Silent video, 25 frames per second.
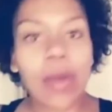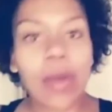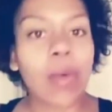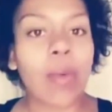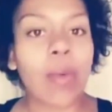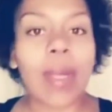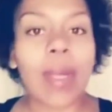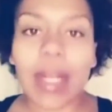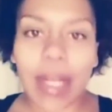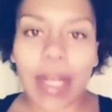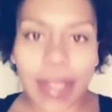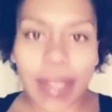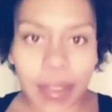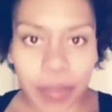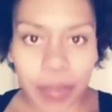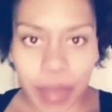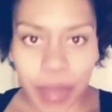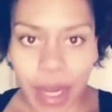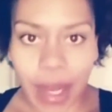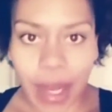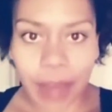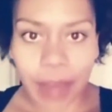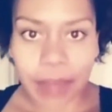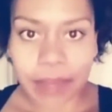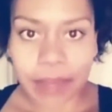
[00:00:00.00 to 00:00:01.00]
We are not the
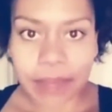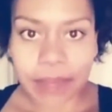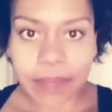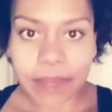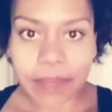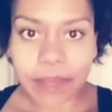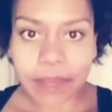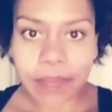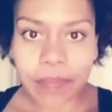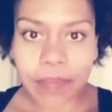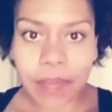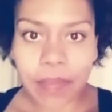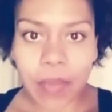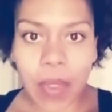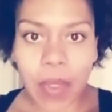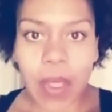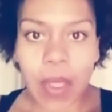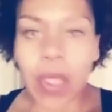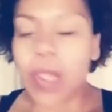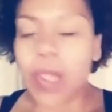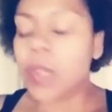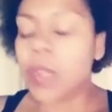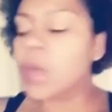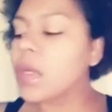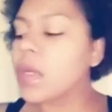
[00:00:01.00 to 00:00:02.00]
problem.
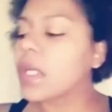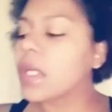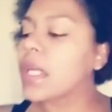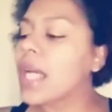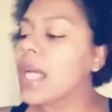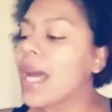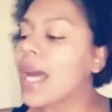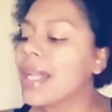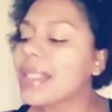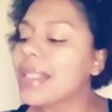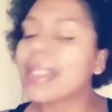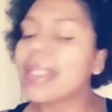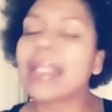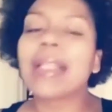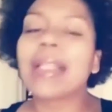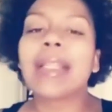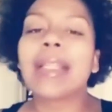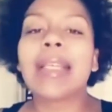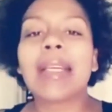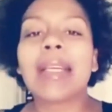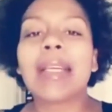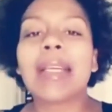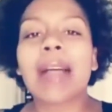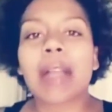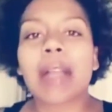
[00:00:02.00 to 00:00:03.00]
You can
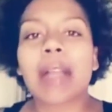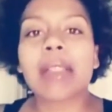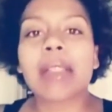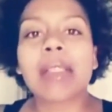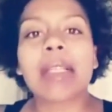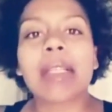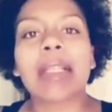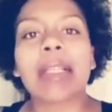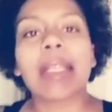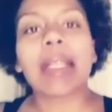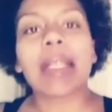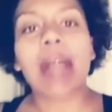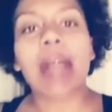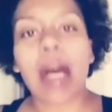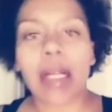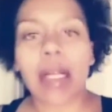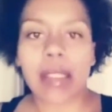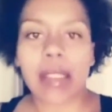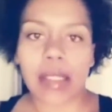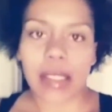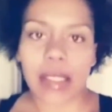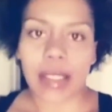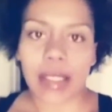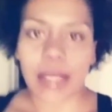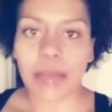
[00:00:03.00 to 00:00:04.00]
constantly
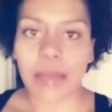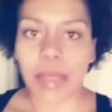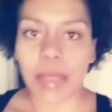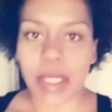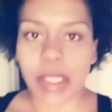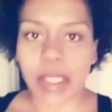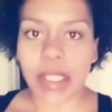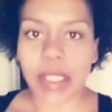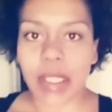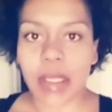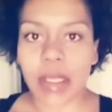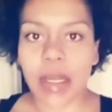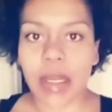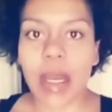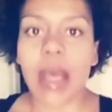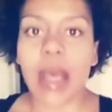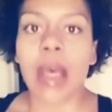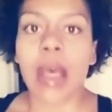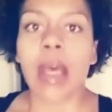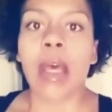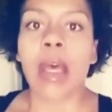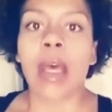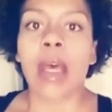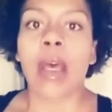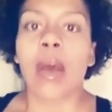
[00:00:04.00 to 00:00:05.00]
mention,
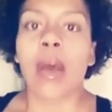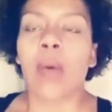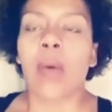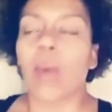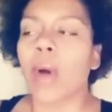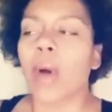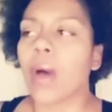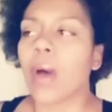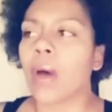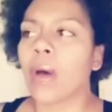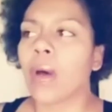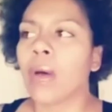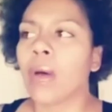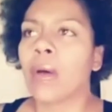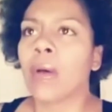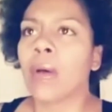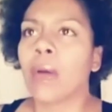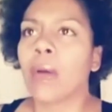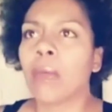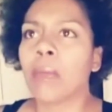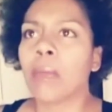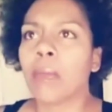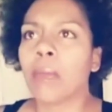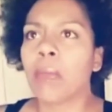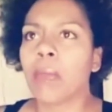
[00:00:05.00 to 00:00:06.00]
well,
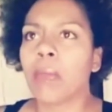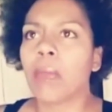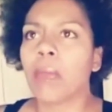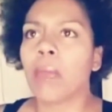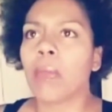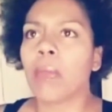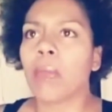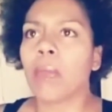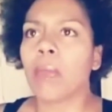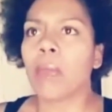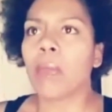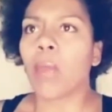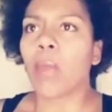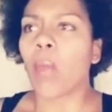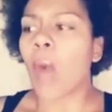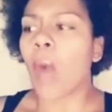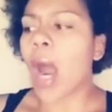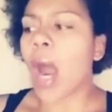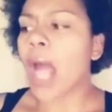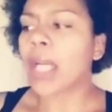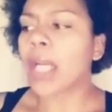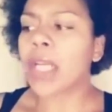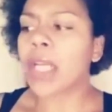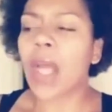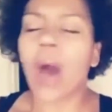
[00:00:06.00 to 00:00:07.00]

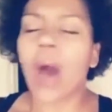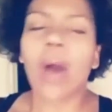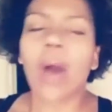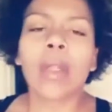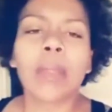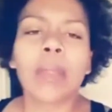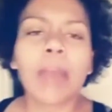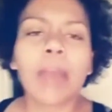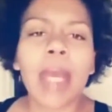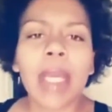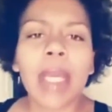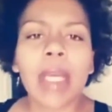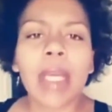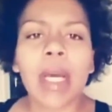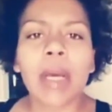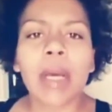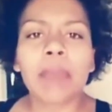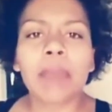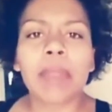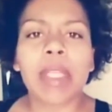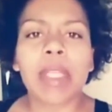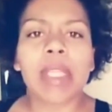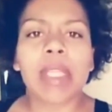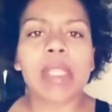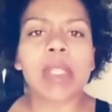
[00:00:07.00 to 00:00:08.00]
why do y'all only make up
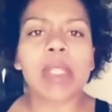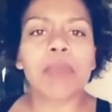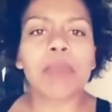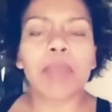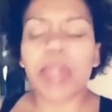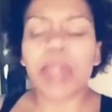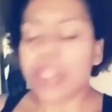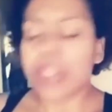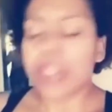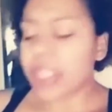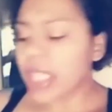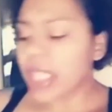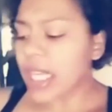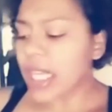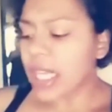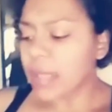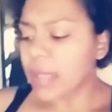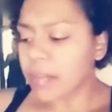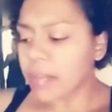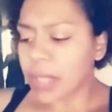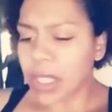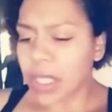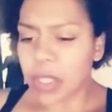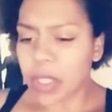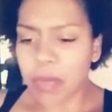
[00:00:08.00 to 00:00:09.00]
this percent,
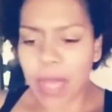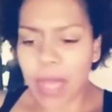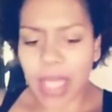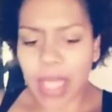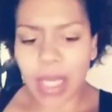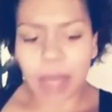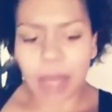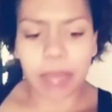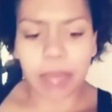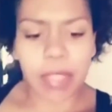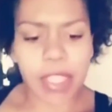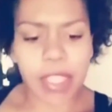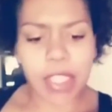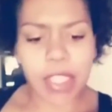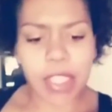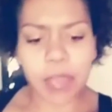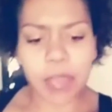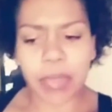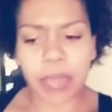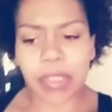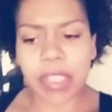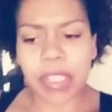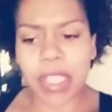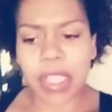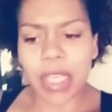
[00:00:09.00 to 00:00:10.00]
but you make up this
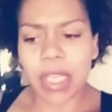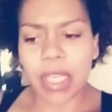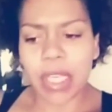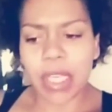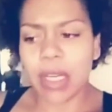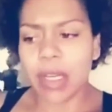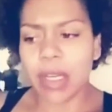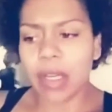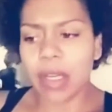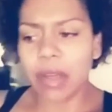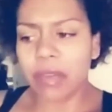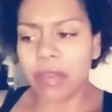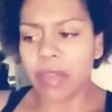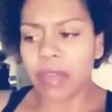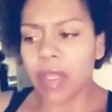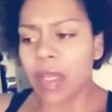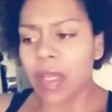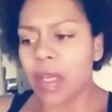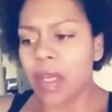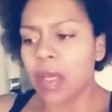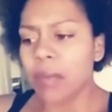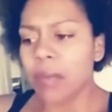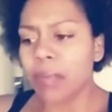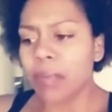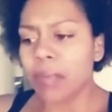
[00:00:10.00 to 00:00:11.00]
percent of
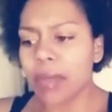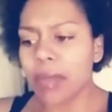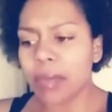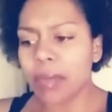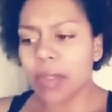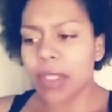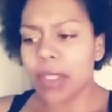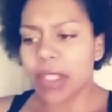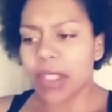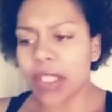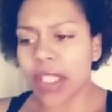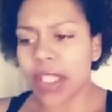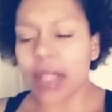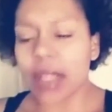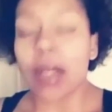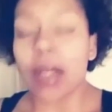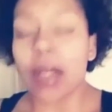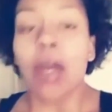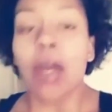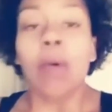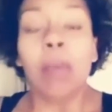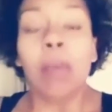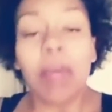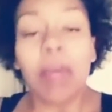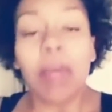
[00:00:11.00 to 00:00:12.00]
people in jail?
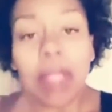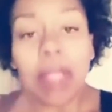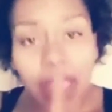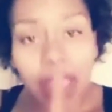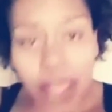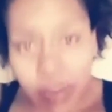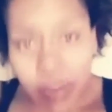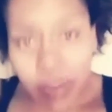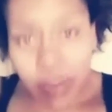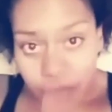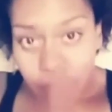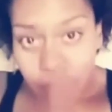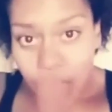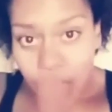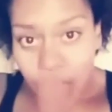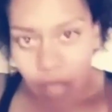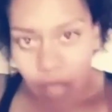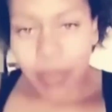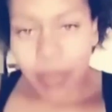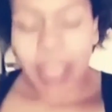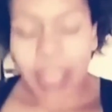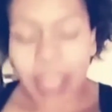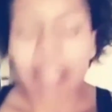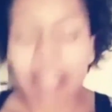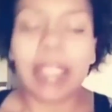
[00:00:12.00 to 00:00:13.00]
Well, let's talk
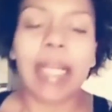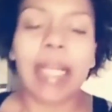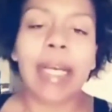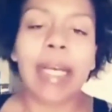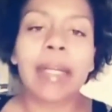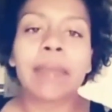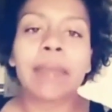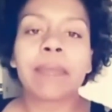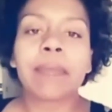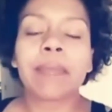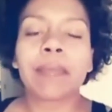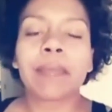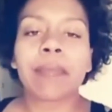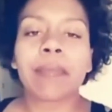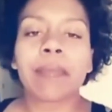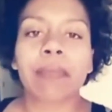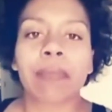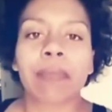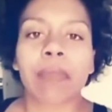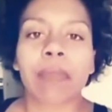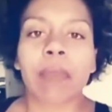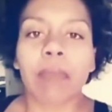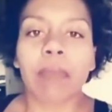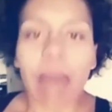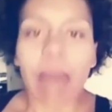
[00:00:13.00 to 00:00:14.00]
about that.
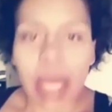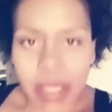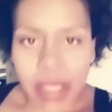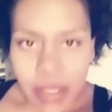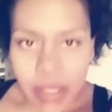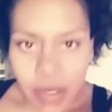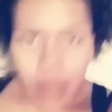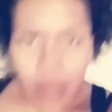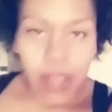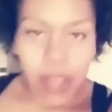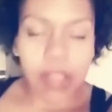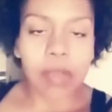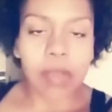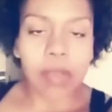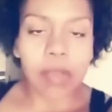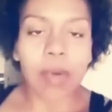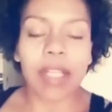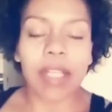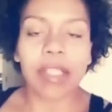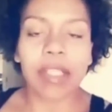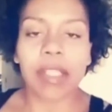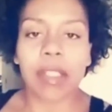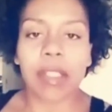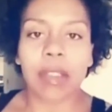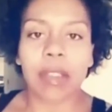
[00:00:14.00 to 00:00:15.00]
Mass
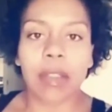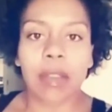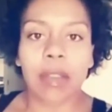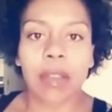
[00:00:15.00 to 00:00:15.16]
incarceration.